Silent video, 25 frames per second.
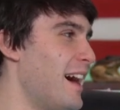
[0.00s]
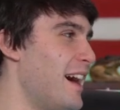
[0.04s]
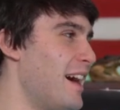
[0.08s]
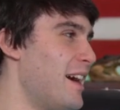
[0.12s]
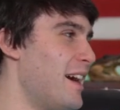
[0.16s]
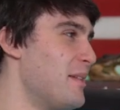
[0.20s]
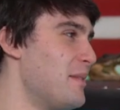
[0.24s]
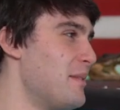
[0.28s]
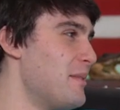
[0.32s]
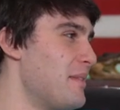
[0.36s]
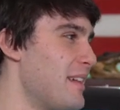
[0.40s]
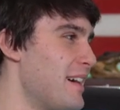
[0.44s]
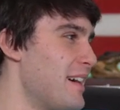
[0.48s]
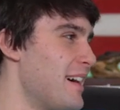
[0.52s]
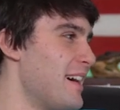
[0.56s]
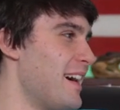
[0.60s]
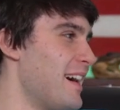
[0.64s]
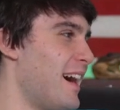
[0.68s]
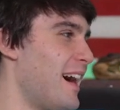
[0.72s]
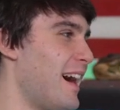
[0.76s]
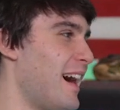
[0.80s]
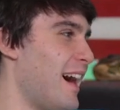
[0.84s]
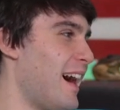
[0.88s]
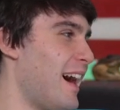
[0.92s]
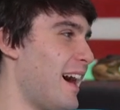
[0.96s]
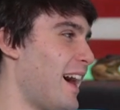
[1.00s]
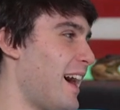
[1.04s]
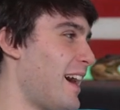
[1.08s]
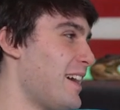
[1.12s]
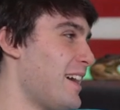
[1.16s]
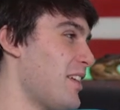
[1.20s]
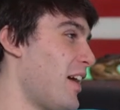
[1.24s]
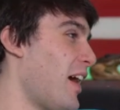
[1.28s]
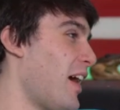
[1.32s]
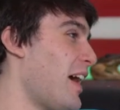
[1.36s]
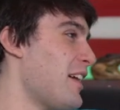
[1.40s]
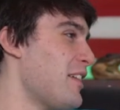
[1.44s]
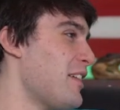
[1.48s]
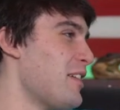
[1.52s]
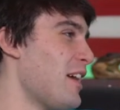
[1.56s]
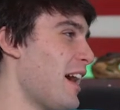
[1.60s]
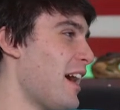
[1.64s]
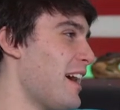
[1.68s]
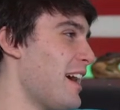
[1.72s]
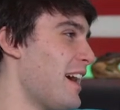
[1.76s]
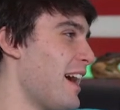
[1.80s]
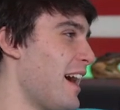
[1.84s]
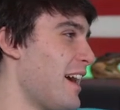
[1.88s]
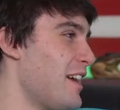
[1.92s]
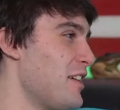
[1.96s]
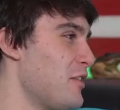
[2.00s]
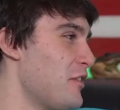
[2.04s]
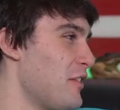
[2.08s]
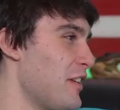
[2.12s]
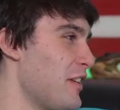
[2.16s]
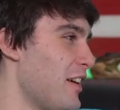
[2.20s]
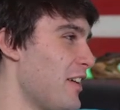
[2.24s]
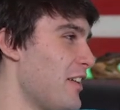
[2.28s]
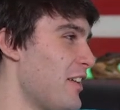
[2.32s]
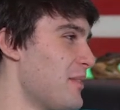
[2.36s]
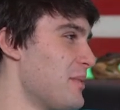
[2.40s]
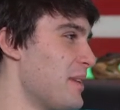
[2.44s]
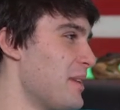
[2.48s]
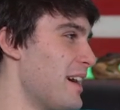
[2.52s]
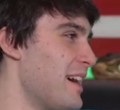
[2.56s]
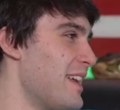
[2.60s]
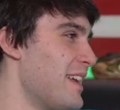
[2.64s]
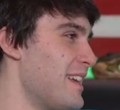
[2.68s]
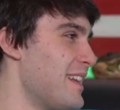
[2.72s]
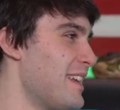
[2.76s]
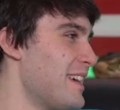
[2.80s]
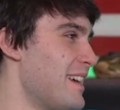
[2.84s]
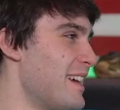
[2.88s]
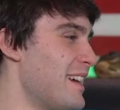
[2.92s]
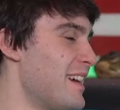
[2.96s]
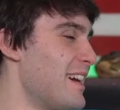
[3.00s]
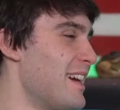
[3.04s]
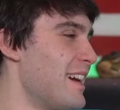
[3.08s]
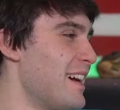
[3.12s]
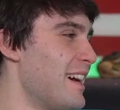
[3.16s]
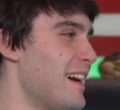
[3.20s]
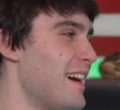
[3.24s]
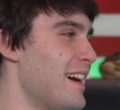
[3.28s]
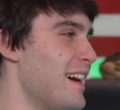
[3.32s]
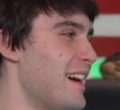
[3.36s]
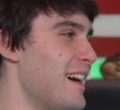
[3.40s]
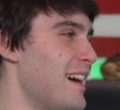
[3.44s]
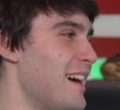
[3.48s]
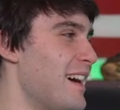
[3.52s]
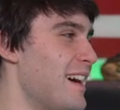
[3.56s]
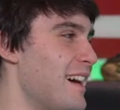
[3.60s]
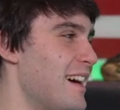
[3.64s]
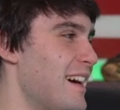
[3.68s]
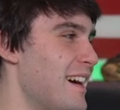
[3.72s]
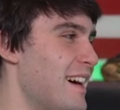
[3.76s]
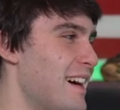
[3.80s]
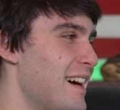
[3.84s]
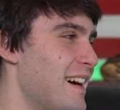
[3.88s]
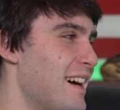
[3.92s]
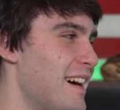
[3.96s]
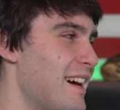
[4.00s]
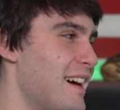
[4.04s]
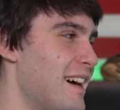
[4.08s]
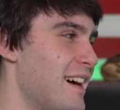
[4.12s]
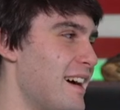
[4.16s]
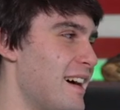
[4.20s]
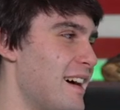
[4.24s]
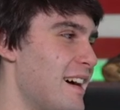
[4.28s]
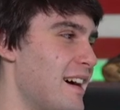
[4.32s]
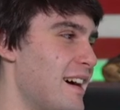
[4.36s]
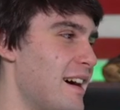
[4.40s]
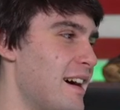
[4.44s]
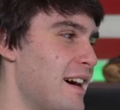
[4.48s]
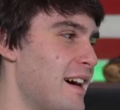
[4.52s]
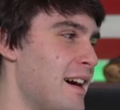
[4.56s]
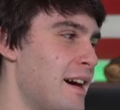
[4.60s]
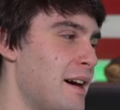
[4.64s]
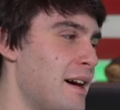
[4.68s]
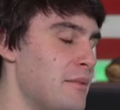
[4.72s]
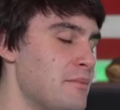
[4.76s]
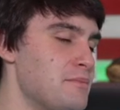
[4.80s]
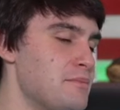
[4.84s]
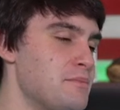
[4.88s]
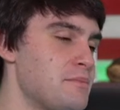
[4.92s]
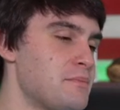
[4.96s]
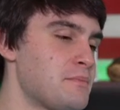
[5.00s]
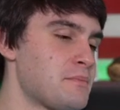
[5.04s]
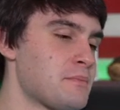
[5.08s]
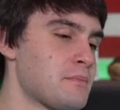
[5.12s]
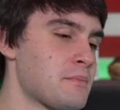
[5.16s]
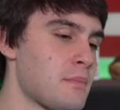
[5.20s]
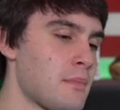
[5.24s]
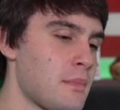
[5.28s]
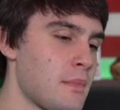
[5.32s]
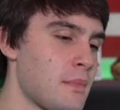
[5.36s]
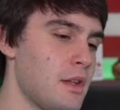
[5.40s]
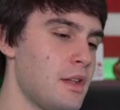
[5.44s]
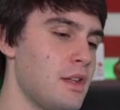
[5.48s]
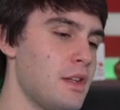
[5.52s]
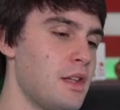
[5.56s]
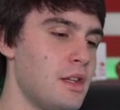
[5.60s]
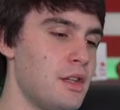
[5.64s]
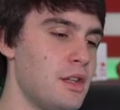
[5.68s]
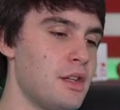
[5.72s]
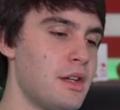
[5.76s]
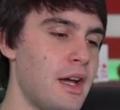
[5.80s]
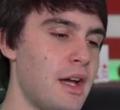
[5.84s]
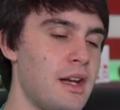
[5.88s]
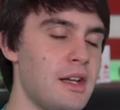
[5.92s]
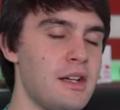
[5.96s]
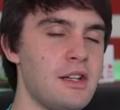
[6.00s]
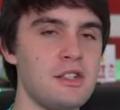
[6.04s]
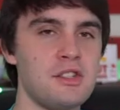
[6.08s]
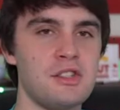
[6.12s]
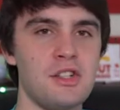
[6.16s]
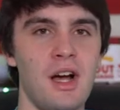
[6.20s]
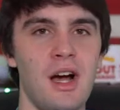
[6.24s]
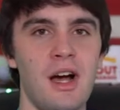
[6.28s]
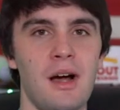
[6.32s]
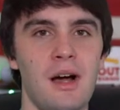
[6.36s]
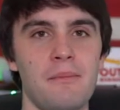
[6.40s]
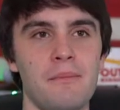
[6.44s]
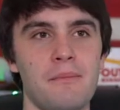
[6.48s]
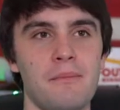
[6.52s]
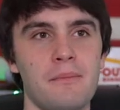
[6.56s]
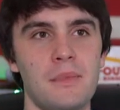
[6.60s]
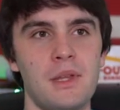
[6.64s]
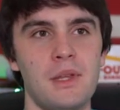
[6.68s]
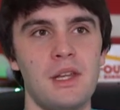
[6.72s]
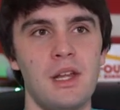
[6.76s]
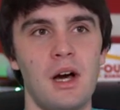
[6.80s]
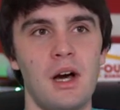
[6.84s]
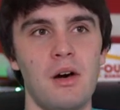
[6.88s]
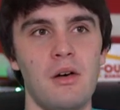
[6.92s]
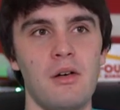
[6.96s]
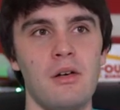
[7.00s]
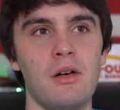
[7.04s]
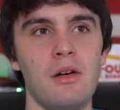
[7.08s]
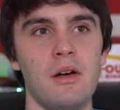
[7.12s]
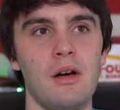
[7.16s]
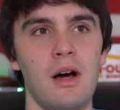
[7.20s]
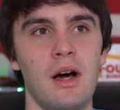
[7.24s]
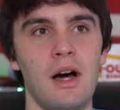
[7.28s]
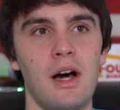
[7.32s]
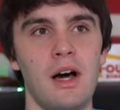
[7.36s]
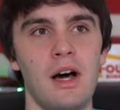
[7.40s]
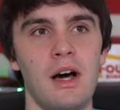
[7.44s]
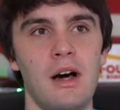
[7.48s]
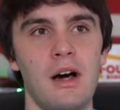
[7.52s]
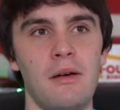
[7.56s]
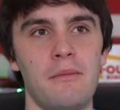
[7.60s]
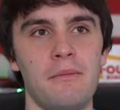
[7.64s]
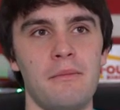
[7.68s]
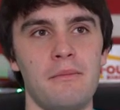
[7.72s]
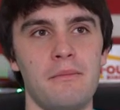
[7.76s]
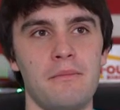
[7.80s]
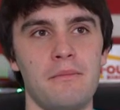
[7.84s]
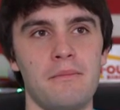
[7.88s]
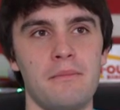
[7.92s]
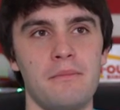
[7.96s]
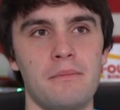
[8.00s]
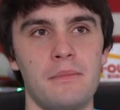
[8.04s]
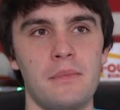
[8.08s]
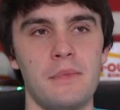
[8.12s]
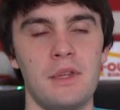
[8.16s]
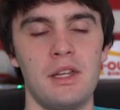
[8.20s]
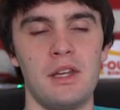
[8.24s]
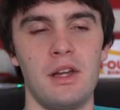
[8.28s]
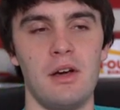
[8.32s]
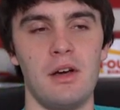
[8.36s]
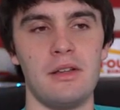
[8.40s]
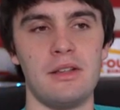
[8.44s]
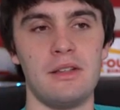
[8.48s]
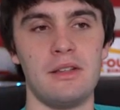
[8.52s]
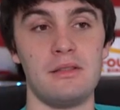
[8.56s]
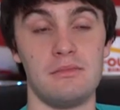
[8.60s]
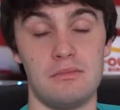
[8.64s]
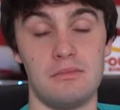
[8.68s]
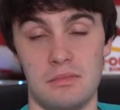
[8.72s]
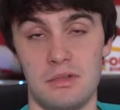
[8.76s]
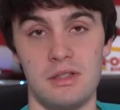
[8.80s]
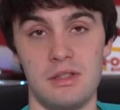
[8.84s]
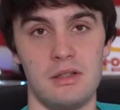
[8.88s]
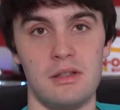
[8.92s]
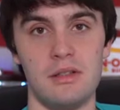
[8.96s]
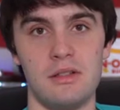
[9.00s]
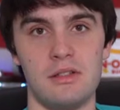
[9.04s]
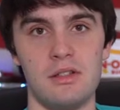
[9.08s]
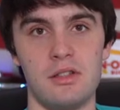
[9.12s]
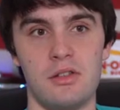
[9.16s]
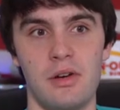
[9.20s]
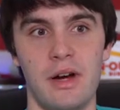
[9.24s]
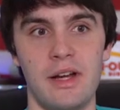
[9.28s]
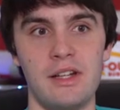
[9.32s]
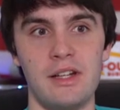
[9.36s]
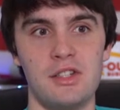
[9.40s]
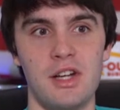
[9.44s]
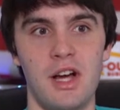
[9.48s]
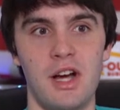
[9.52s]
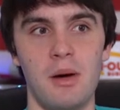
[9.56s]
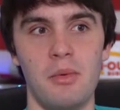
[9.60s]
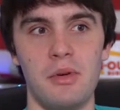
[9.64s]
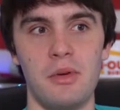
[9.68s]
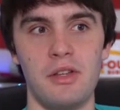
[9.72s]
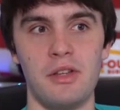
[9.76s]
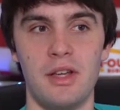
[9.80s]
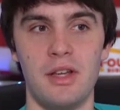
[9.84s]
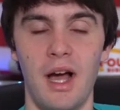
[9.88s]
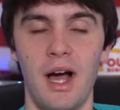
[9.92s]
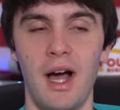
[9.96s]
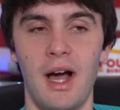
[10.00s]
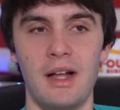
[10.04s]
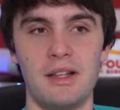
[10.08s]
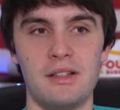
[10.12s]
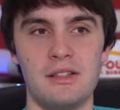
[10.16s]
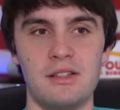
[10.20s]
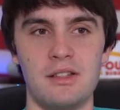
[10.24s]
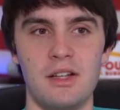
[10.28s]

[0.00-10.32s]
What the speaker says: I don't know how you feel, but. you got a good job, you know, it's a great job what you got.